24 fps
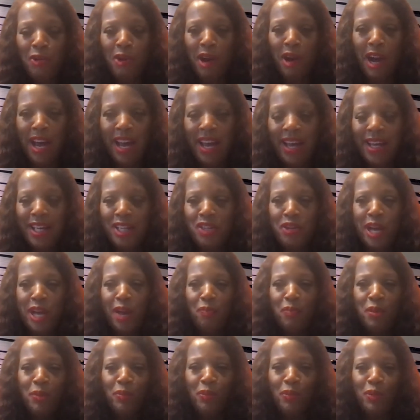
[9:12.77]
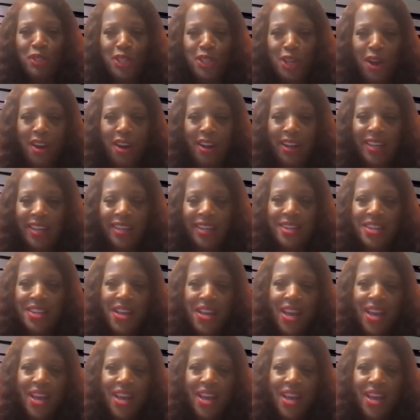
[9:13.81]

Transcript: right, and you got people talking